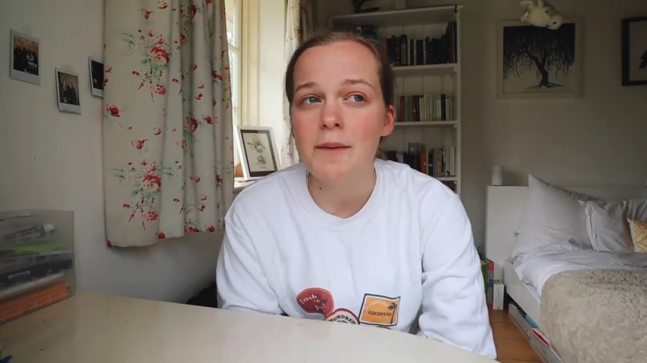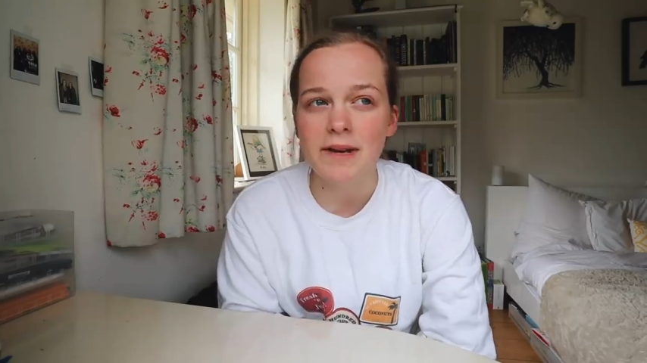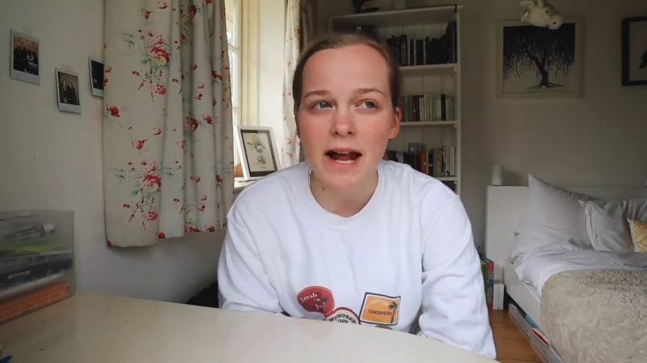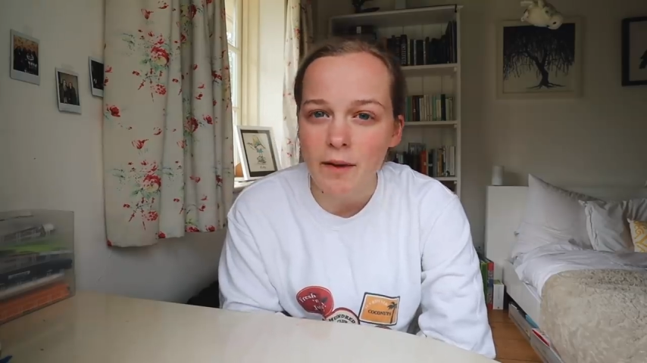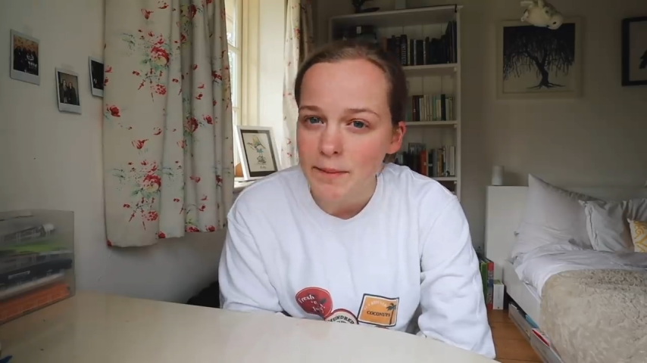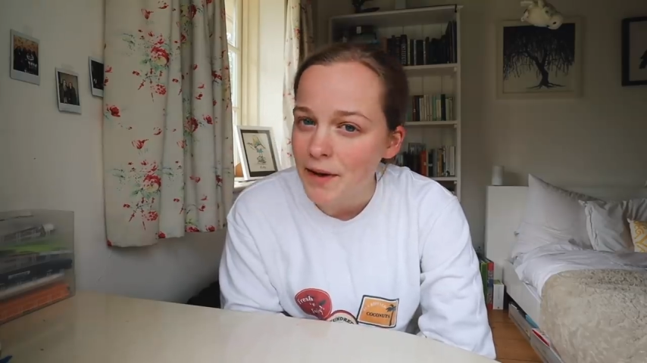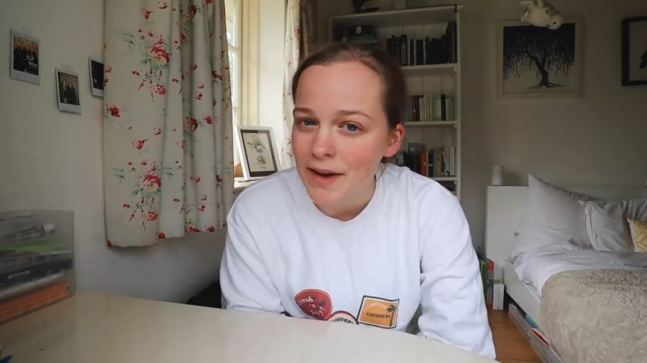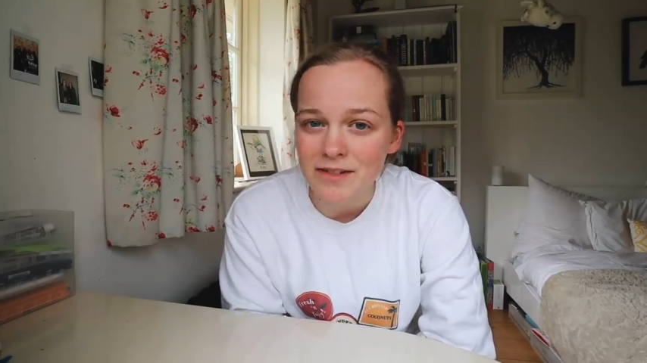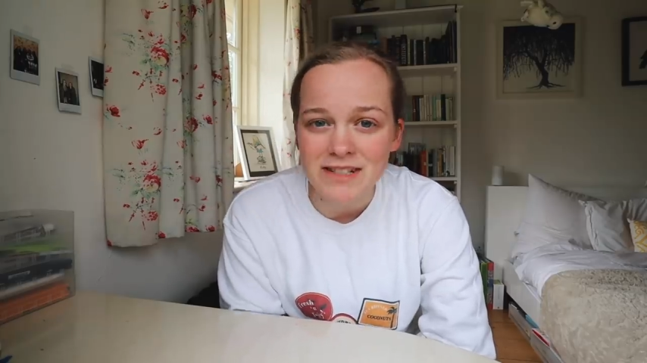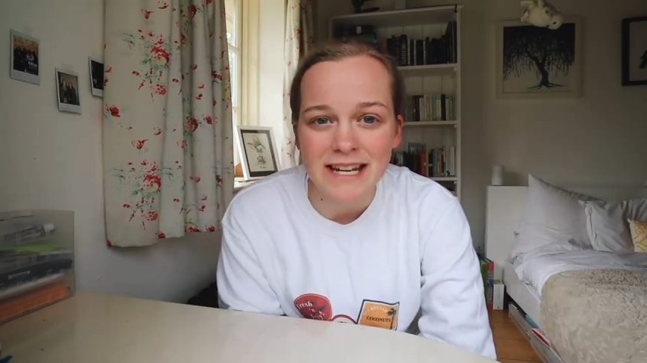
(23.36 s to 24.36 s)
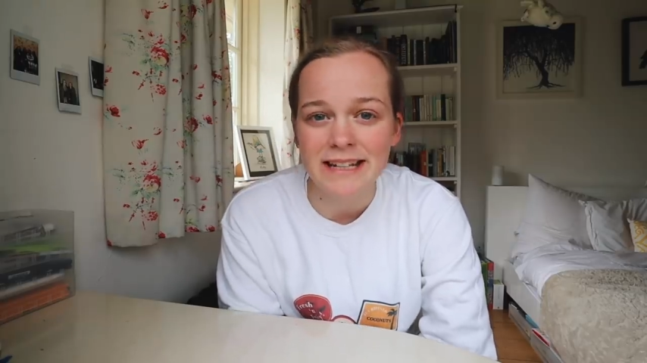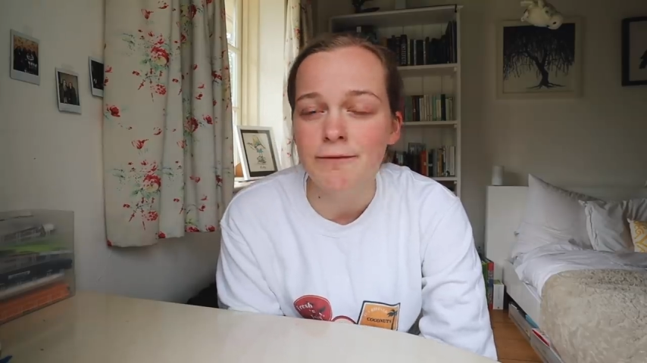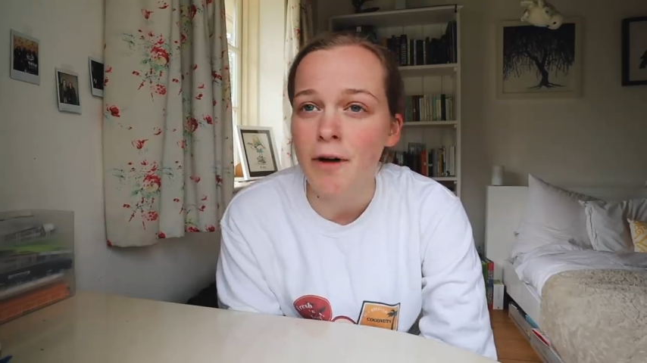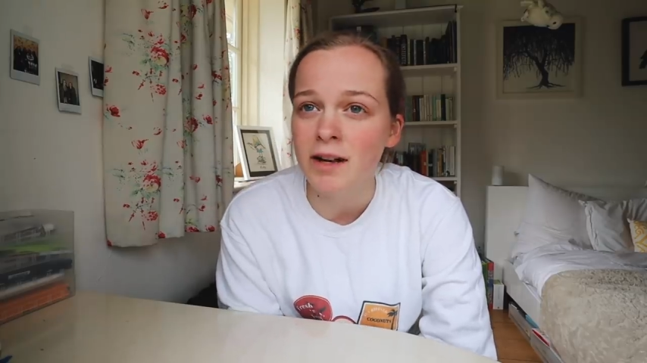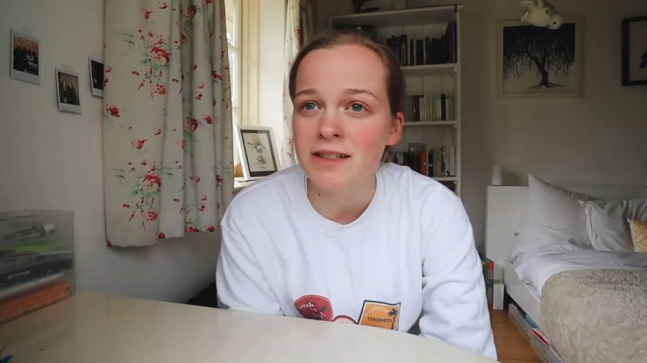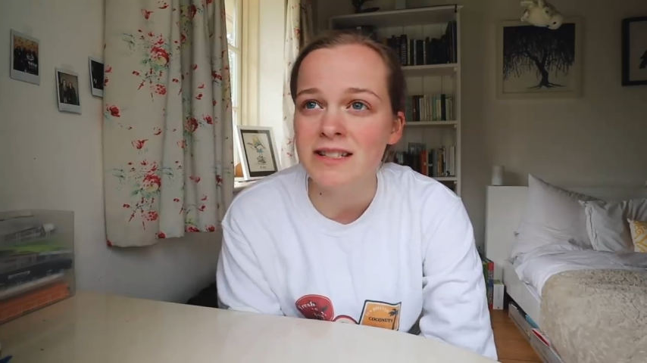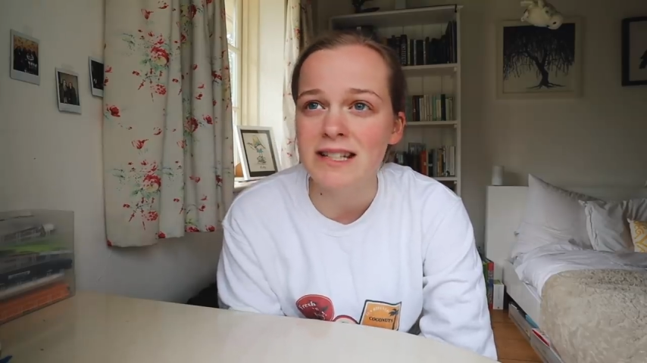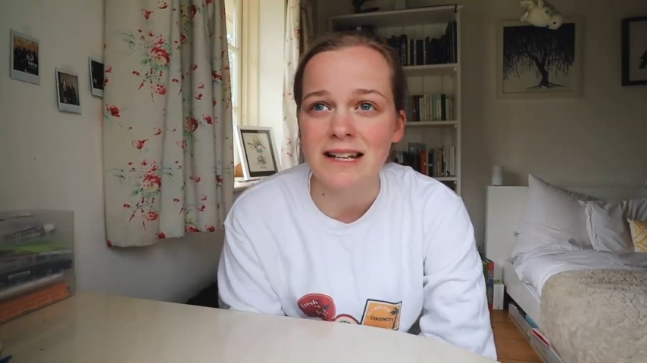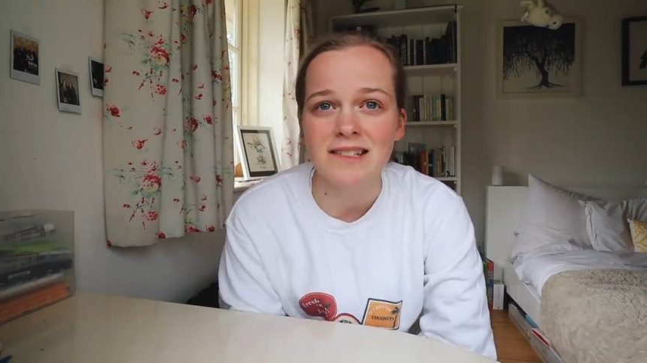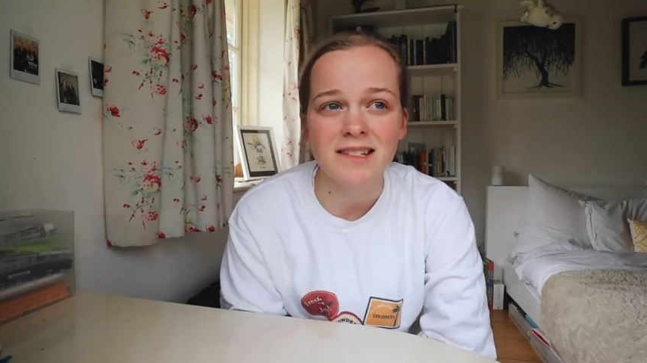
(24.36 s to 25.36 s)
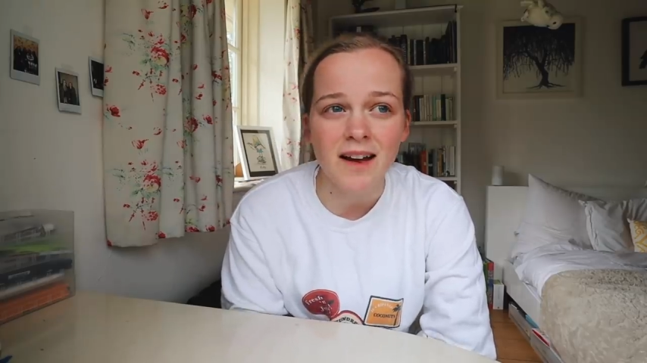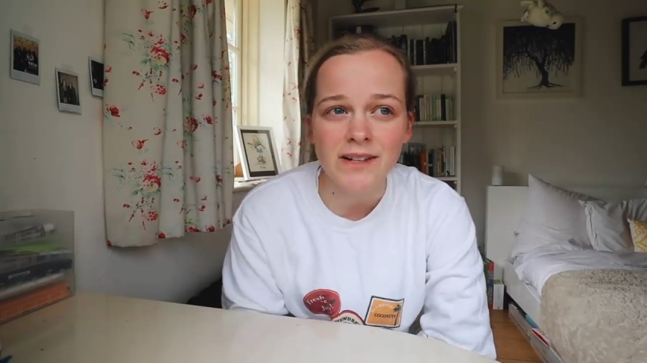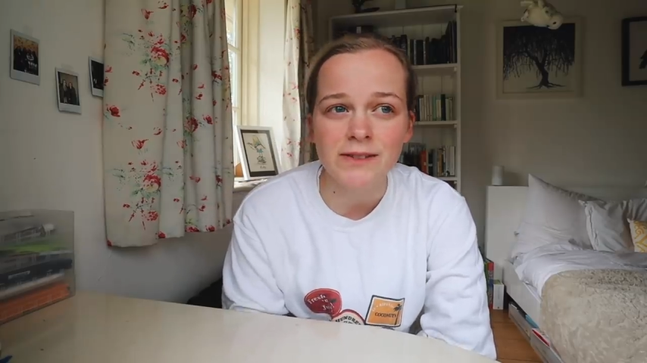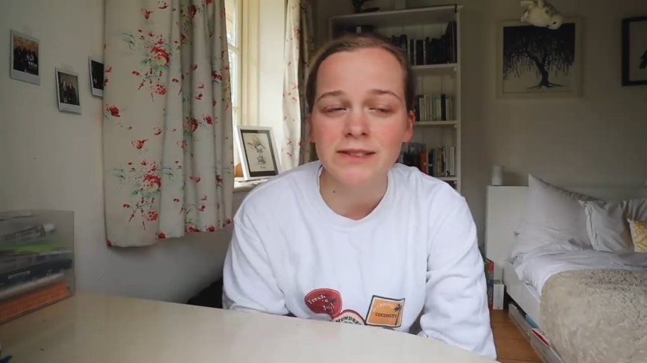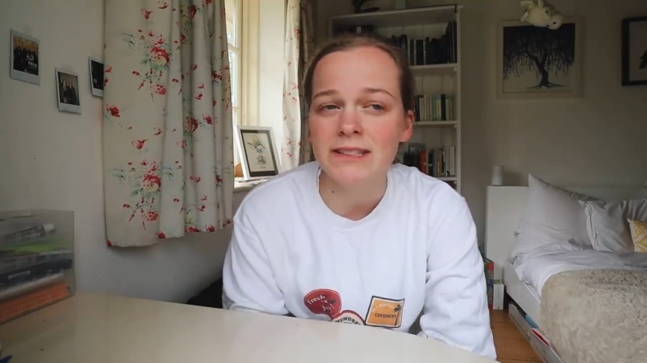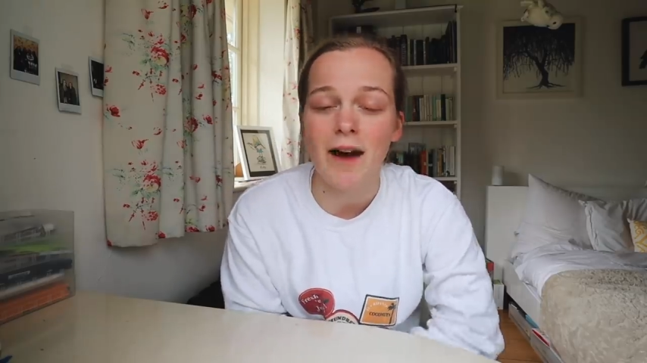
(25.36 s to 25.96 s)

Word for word: but now I'm going on daily runs and cycles.